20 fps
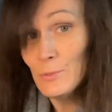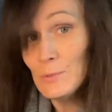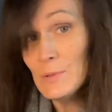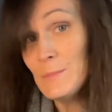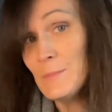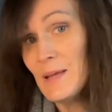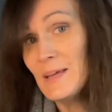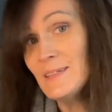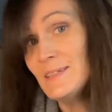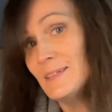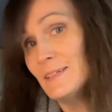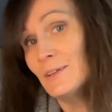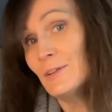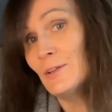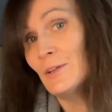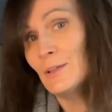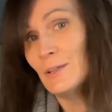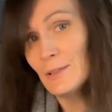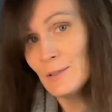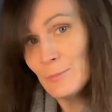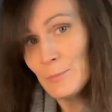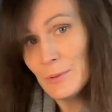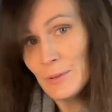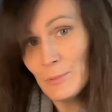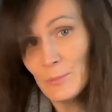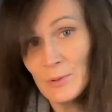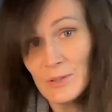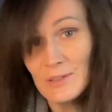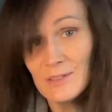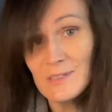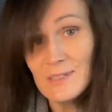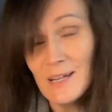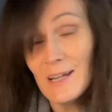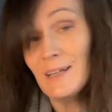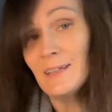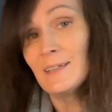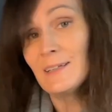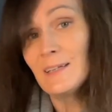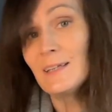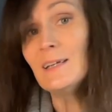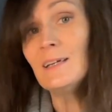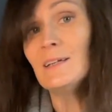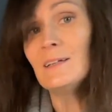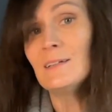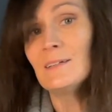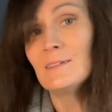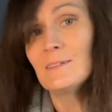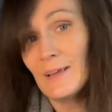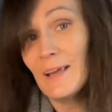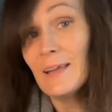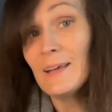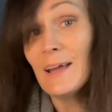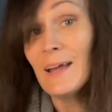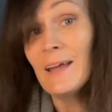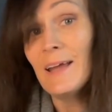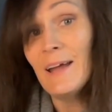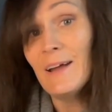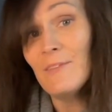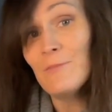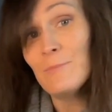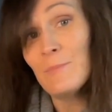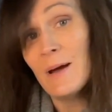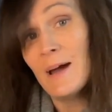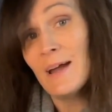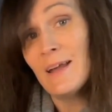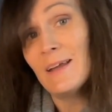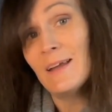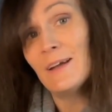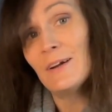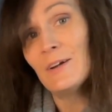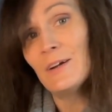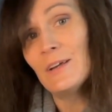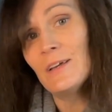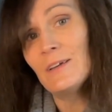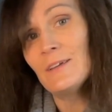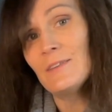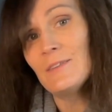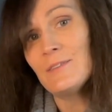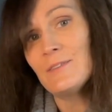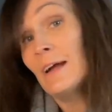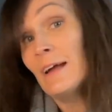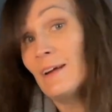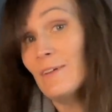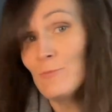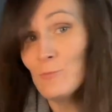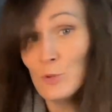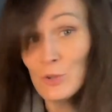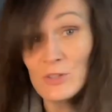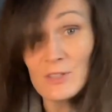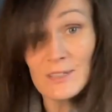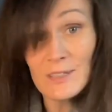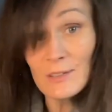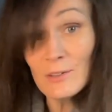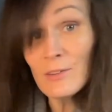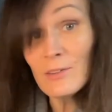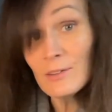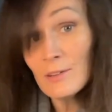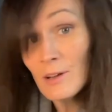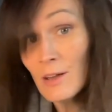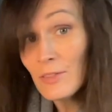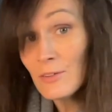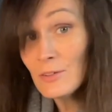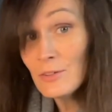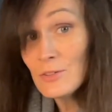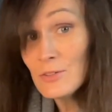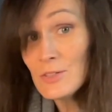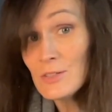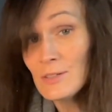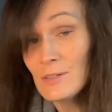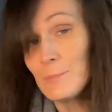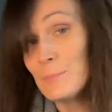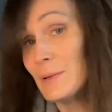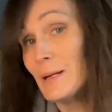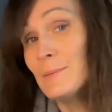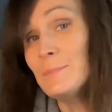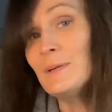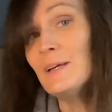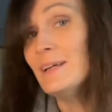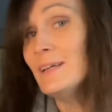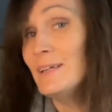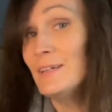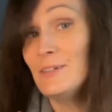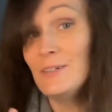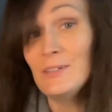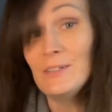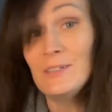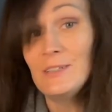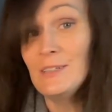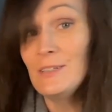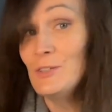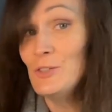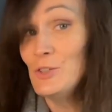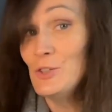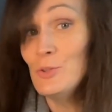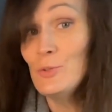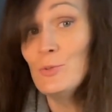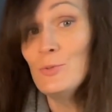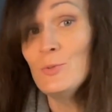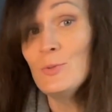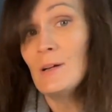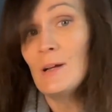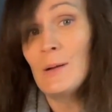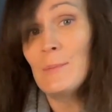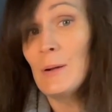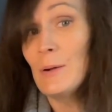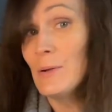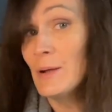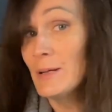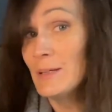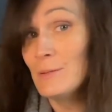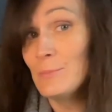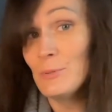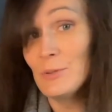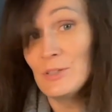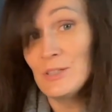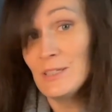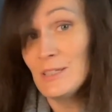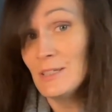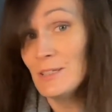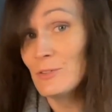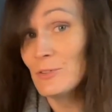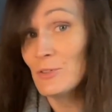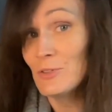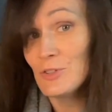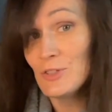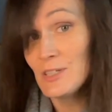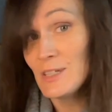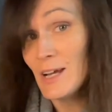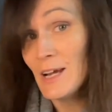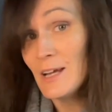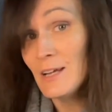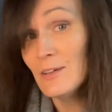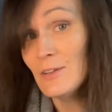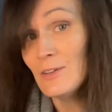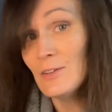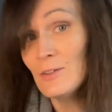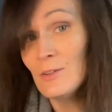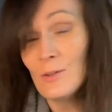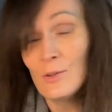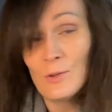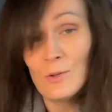We may deal a little bit with technique, and I have my areas. I have more skill than others, but I'm not here to teach you about any particular style